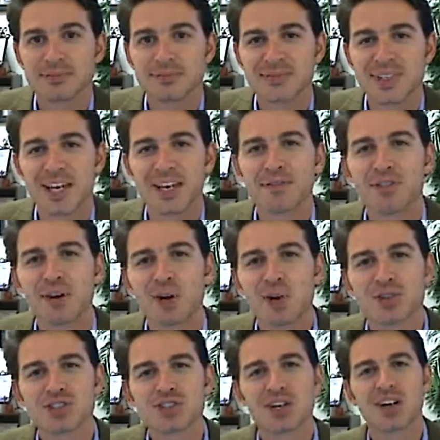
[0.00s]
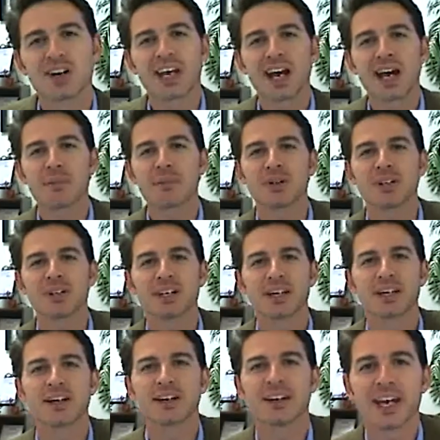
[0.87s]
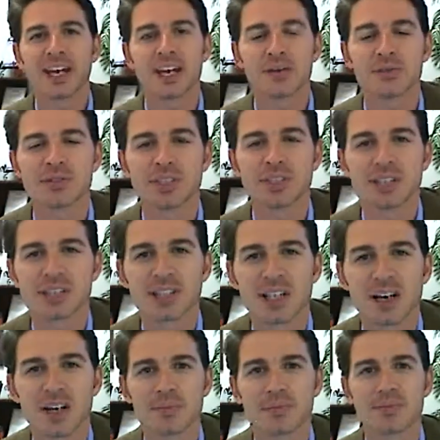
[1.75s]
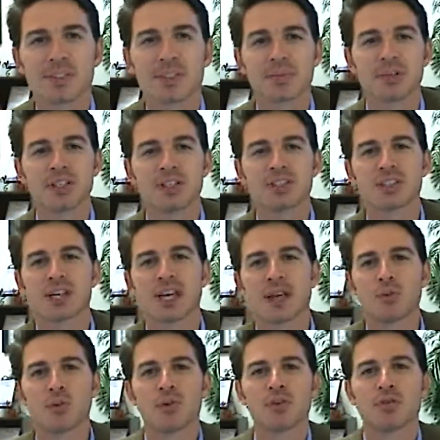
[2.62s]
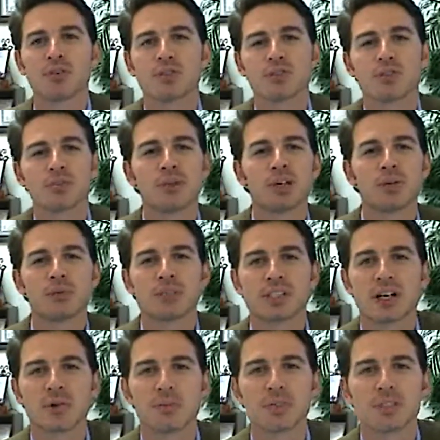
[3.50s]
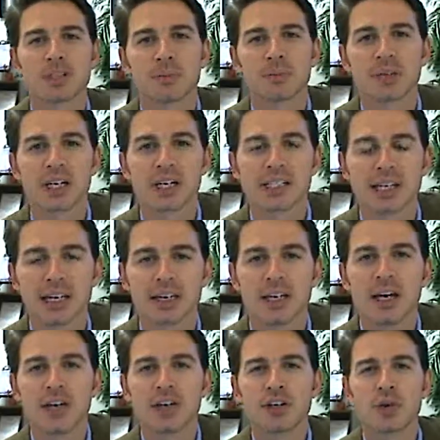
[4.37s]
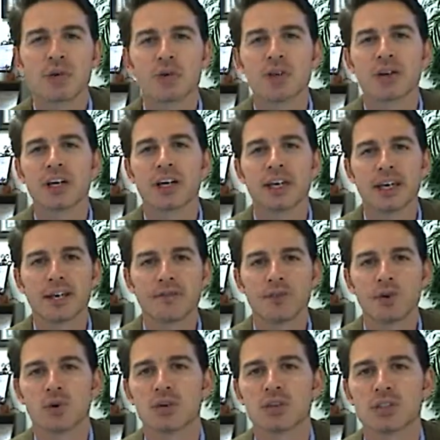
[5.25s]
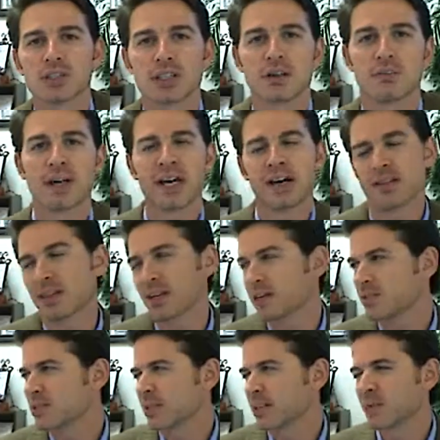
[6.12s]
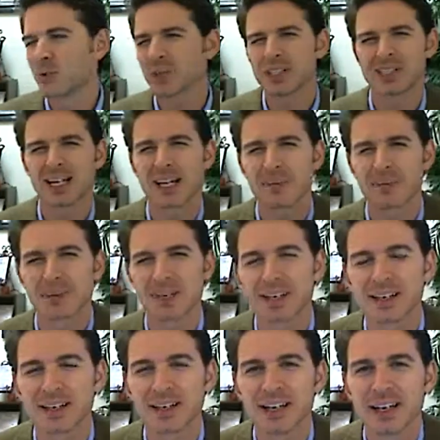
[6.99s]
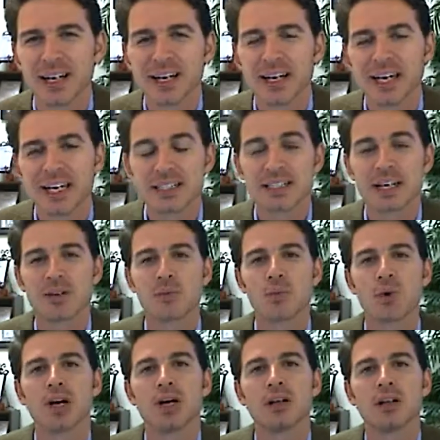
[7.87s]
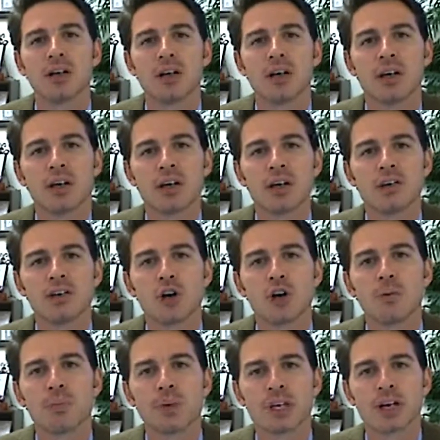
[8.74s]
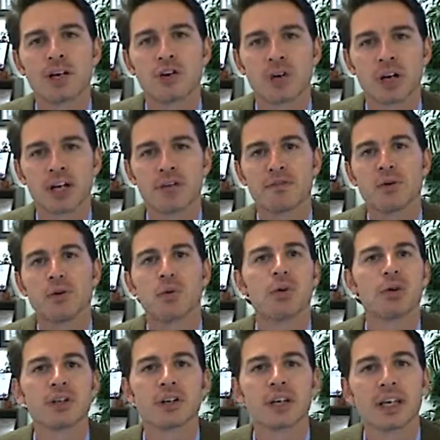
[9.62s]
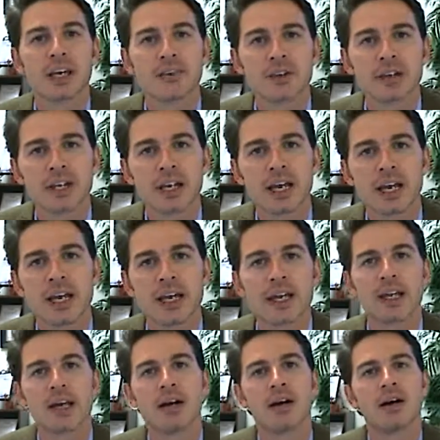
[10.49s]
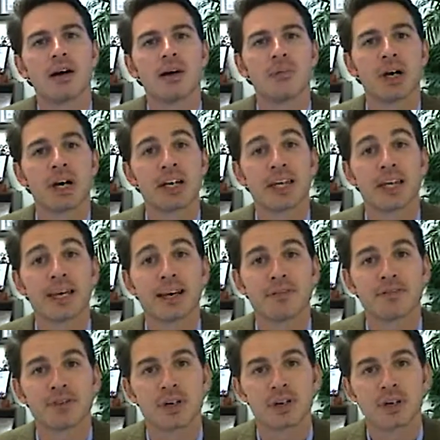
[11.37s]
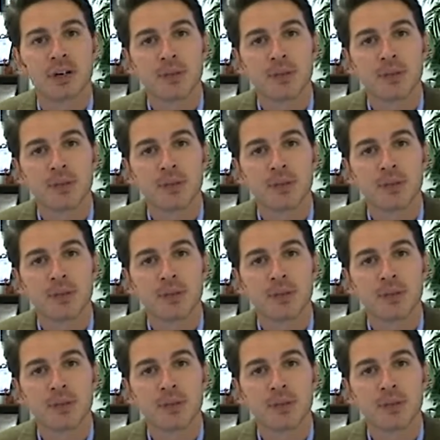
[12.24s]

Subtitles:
Hey folks, Sean Kaplan here. Hey, I was just somebody just came over to me and was telling me something. They said, "Don't look a gift horse in the mouth." I was like, "What does that mean?" He said, "Well, don't be ungrateful when you're given a gift."